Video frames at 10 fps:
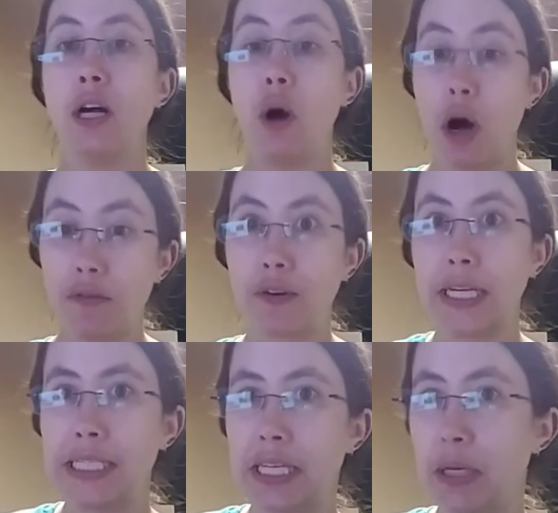
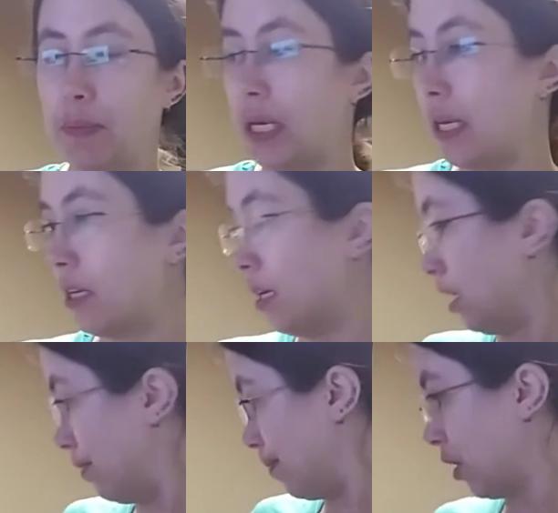offering to get me
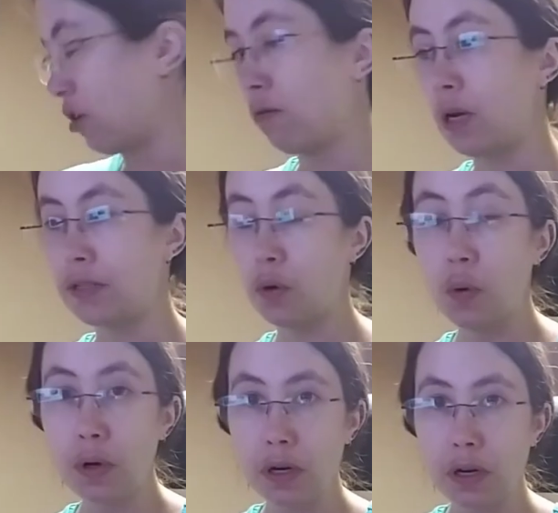the correct
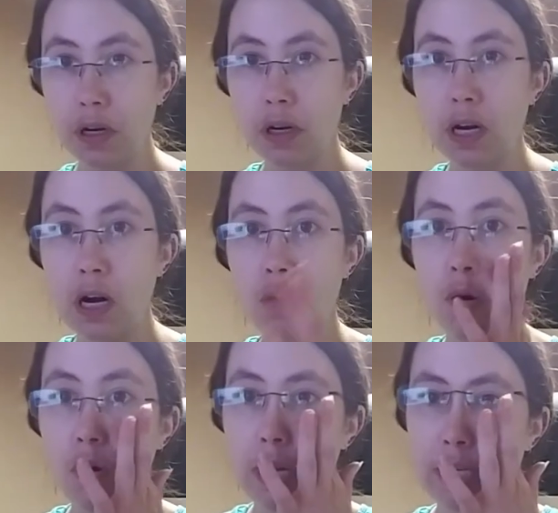order
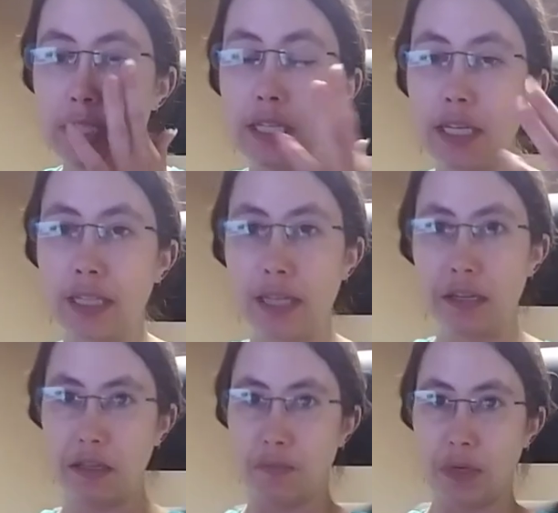out, and
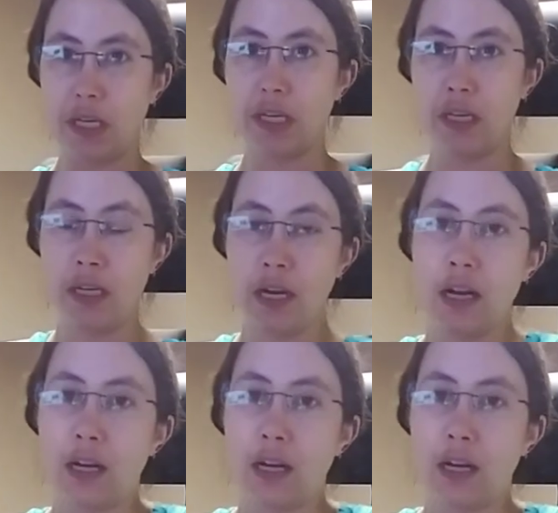letting me